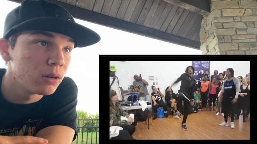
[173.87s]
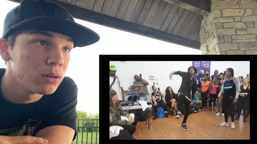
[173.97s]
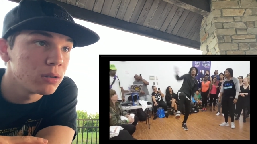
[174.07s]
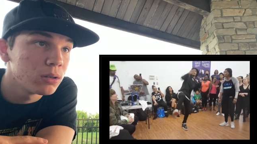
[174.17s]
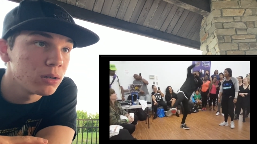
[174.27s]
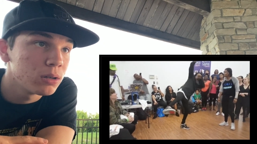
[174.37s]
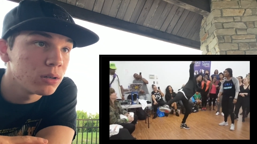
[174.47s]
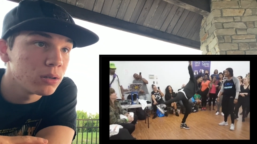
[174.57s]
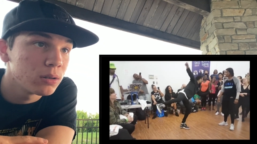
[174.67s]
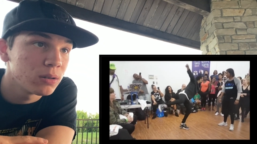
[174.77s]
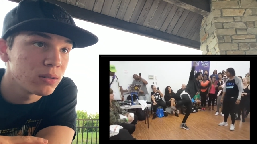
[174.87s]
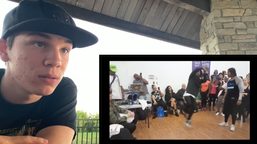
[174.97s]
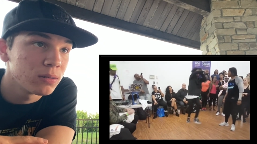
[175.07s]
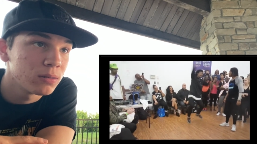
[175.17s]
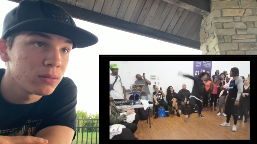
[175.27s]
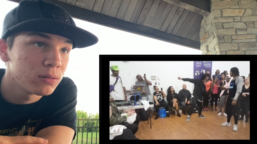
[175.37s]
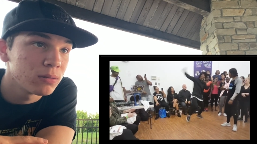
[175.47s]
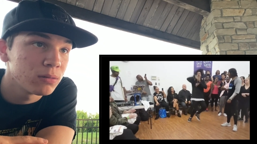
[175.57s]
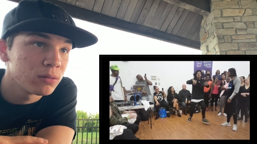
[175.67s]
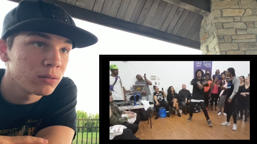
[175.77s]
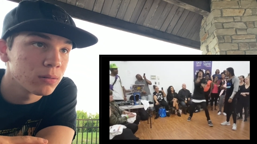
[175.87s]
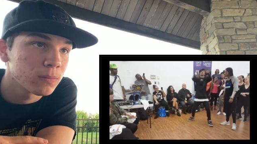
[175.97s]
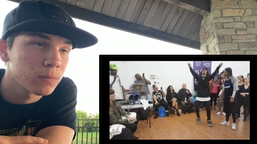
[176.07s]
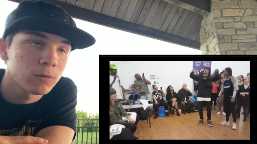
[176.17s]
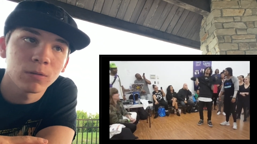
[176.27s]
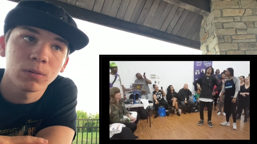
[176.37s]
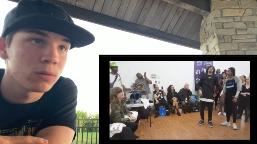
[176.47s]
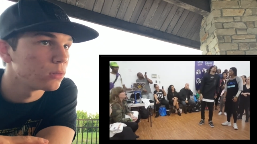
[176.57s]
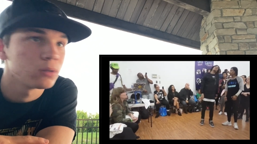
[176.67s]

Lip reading: No one is speaking in this clip.